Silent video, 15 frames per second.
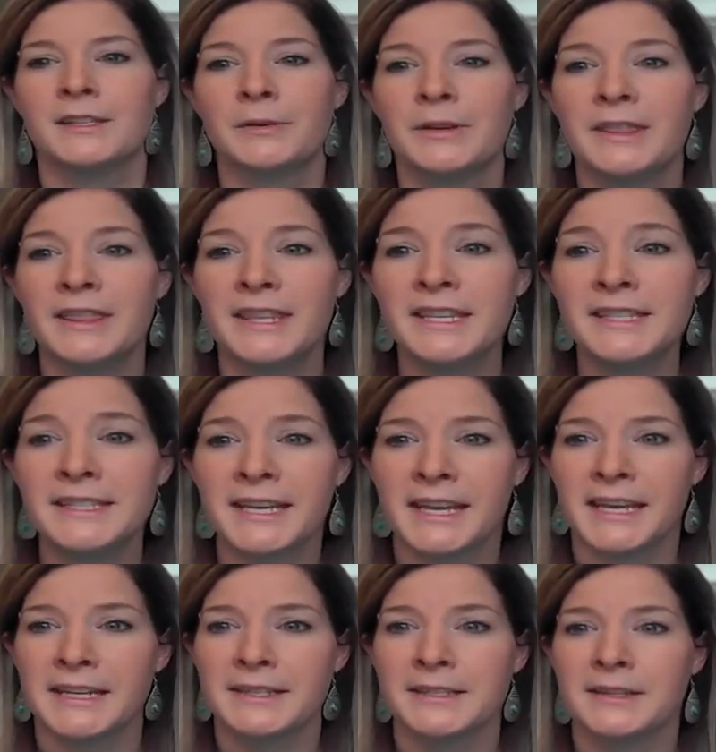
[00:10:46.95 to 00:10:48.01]
So in this
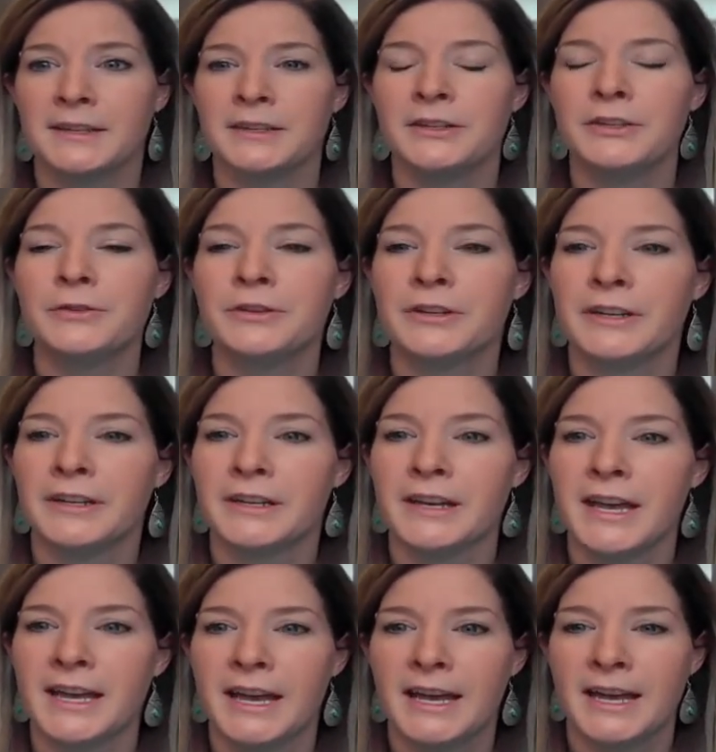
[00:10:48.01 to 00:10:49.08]
case, you
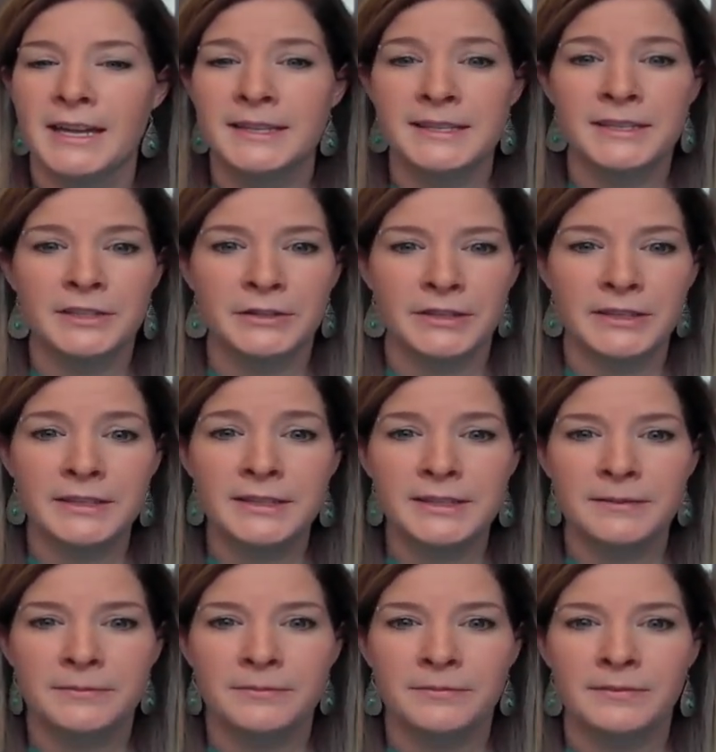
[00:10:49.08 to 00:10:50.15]
could add
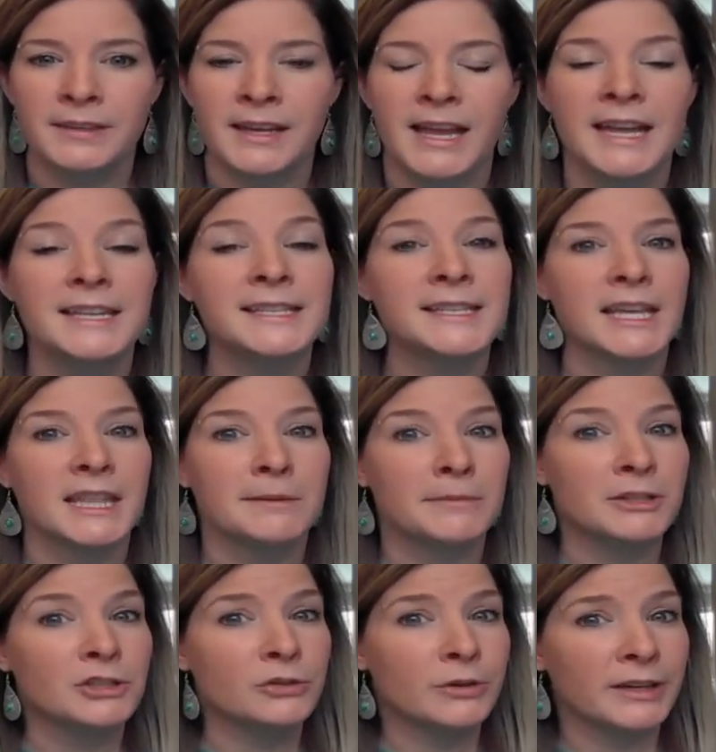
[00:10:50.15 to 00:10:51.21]
students and send
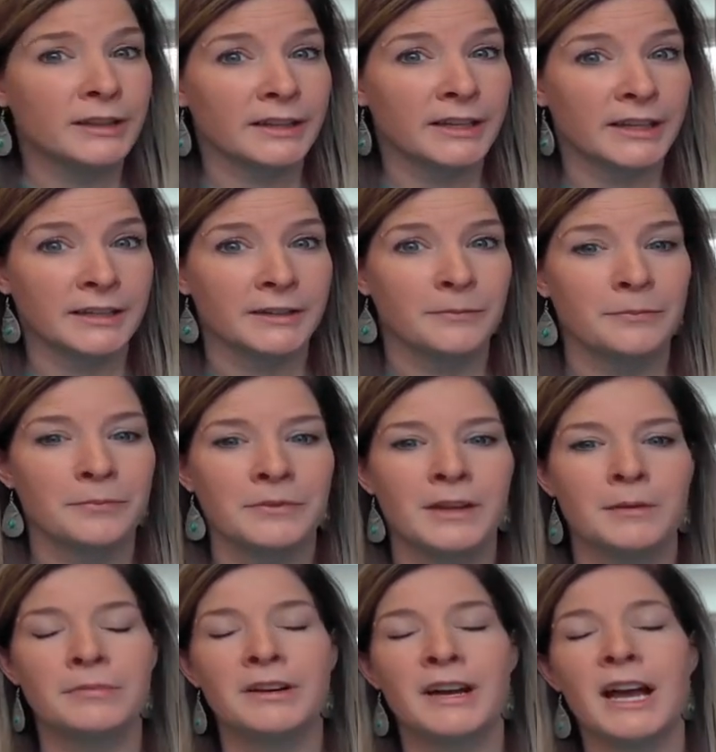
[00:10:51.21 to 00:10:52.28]
them a join link.
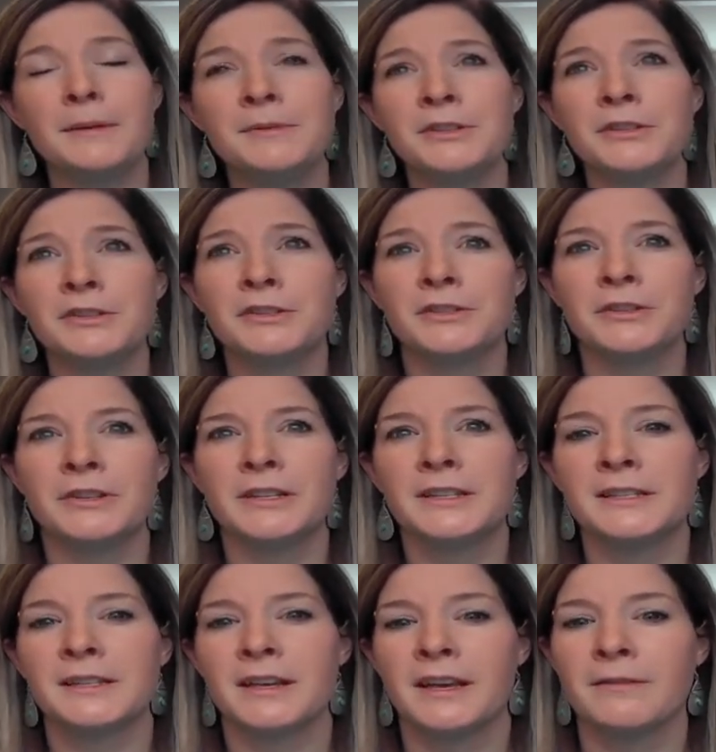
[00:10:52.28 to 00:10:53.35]
Perhaps your
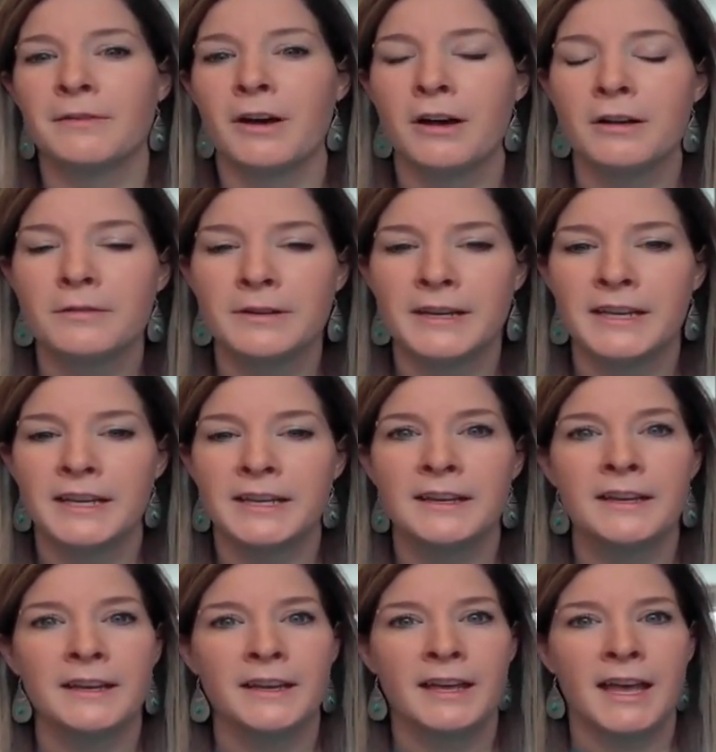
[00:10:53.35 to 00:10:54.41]
students have
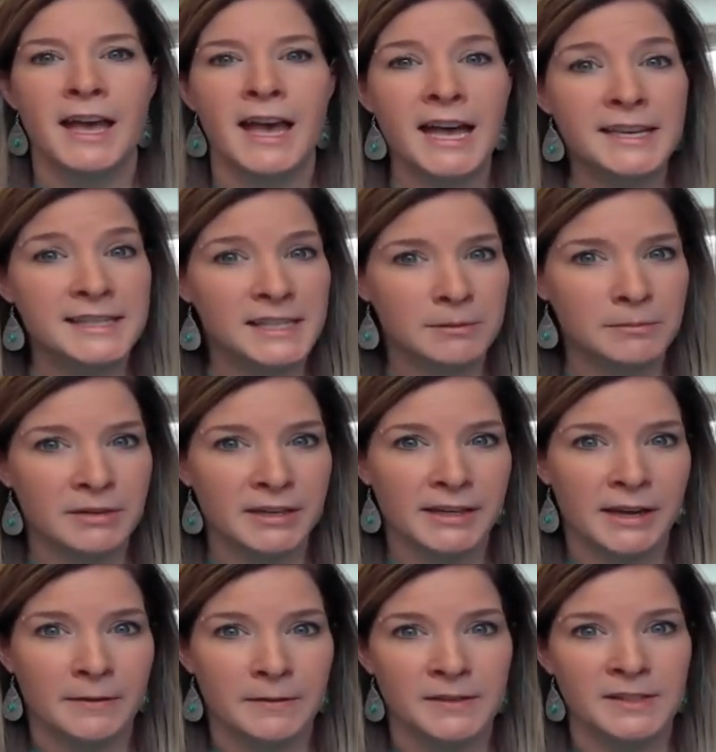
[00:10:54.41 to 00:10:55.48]
already had Simbi
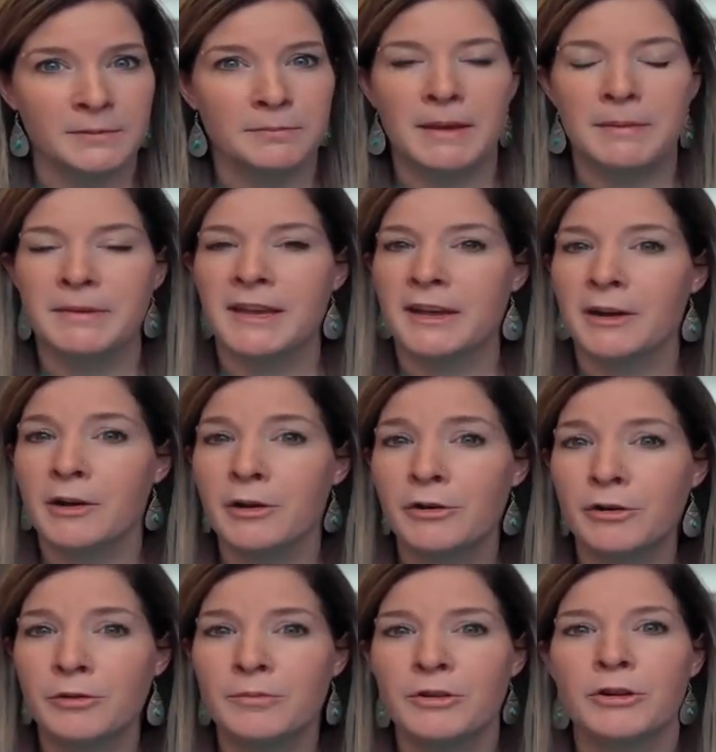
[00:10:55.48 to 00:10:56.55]
accounts, maybe at
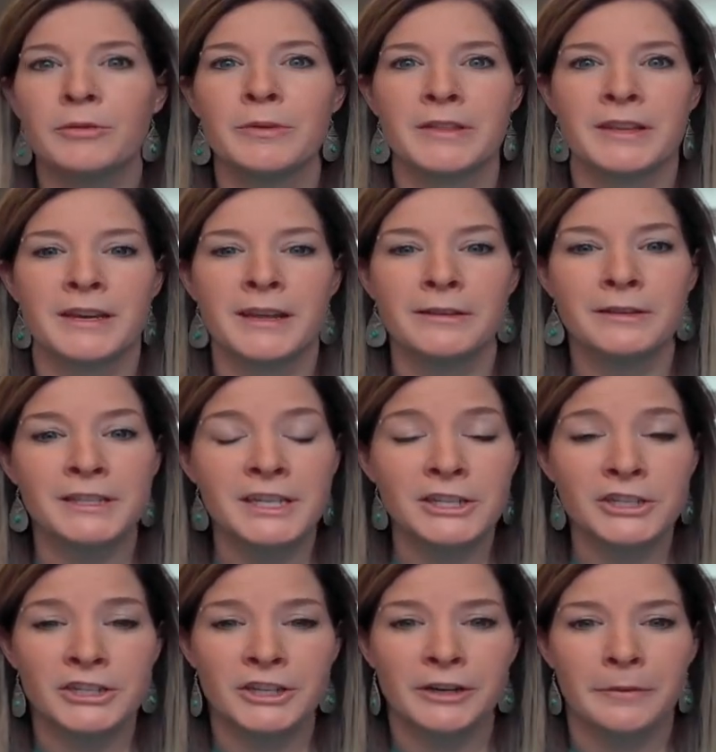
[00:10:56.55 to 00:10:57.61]
home or with another
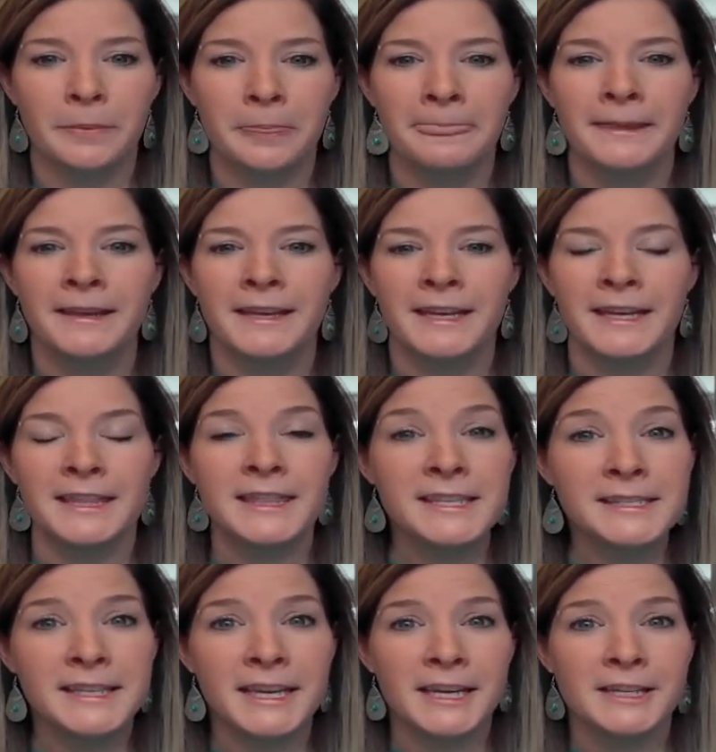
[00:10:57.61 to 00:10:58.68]
teacher. In
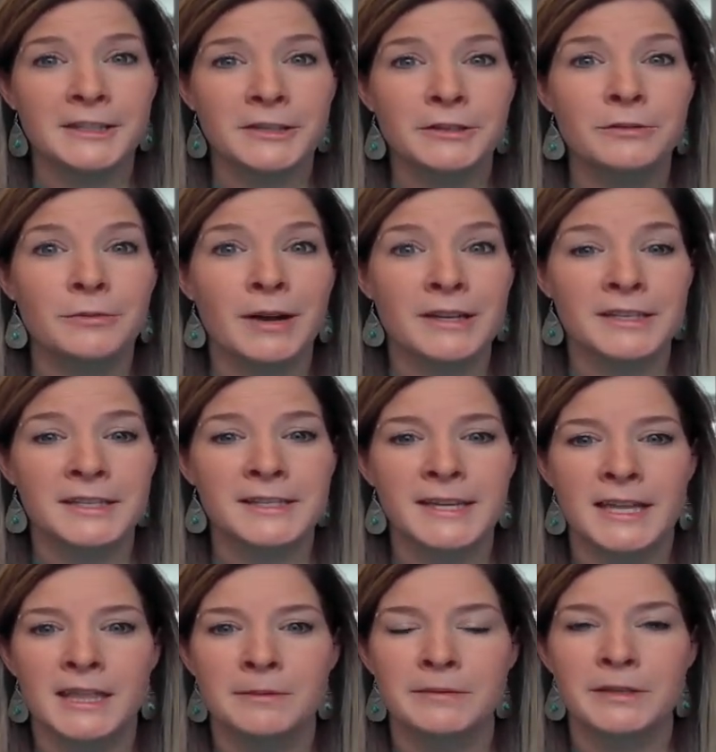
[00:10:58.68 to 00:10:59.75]
this case, you'd want to
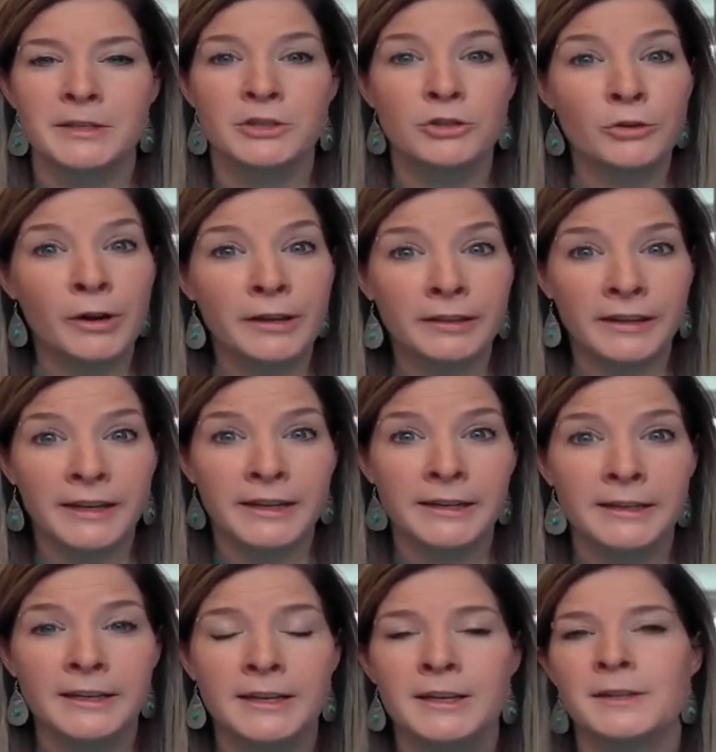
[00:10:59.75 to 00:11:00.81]
send them this join
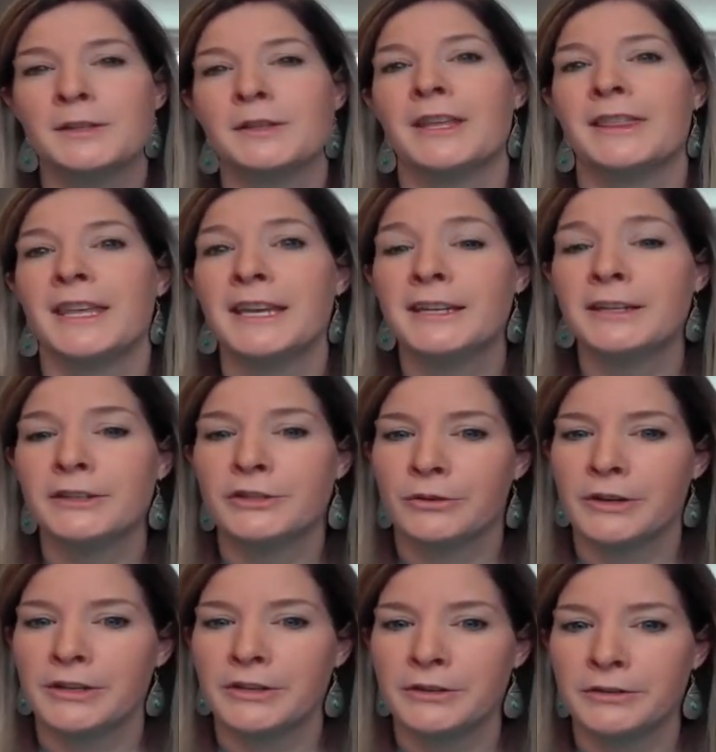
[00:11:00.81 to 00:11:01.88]
link so that they could
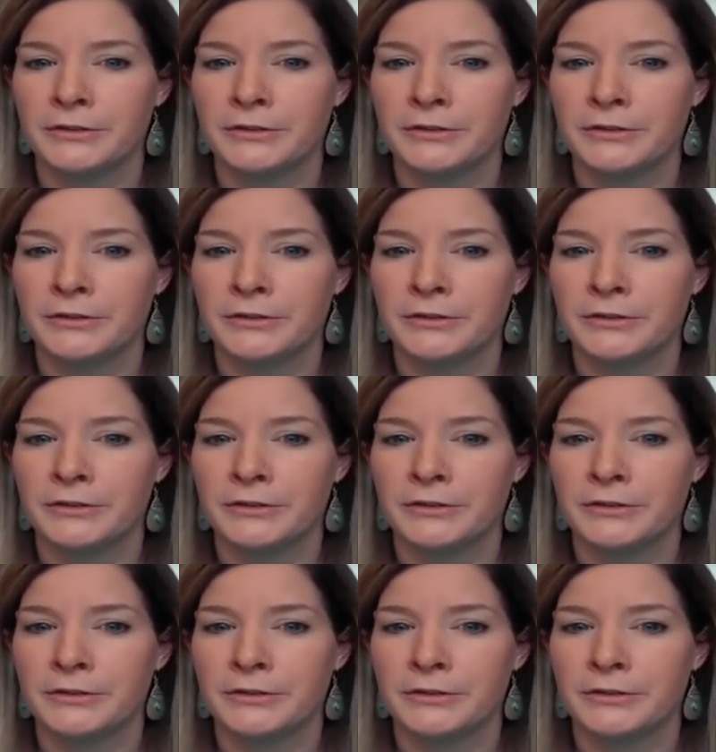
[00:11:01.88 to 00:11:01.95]
join